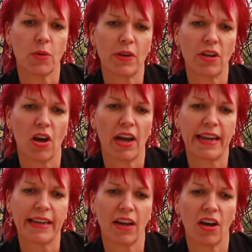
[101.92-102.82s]
When
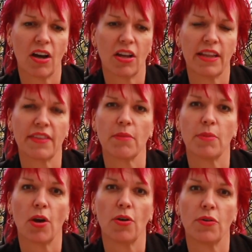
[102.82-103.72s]
I let them
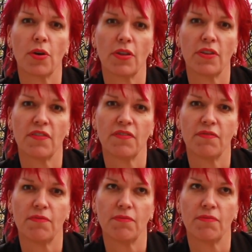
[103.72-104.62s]
know on the
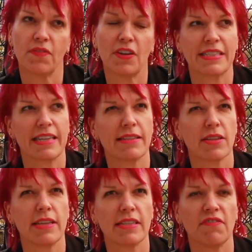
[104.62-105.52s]
first day,
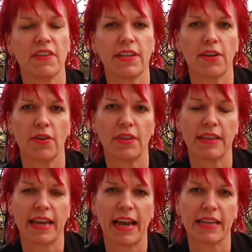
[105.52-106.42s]
so there's a video that
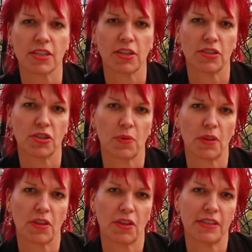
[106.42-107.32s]
they ask you to do on
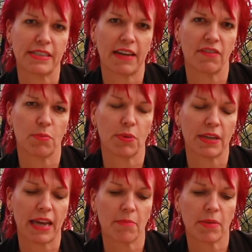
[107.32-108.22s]
the 3rd day of the boot
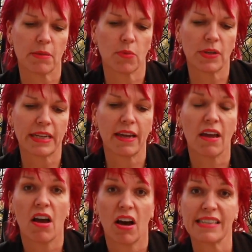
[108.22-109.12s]
camp in the morning,
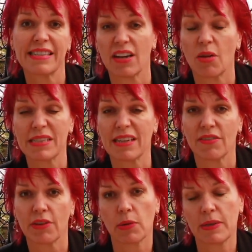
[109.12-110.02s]
I said I was going
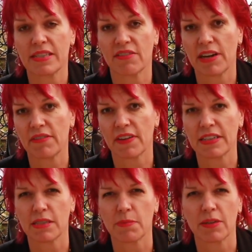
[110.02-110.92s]
to request a
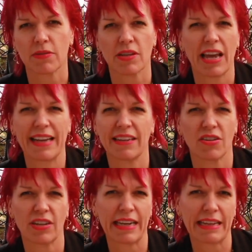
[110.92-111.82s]
refund because I hadn't
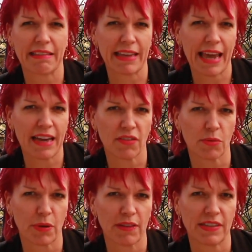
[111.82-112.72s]
got anything out of the
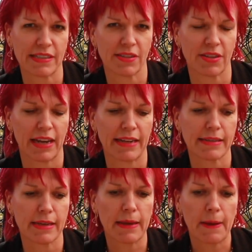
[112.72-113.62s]
previous 2
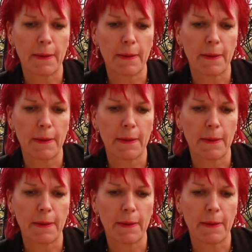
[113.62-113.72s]
days.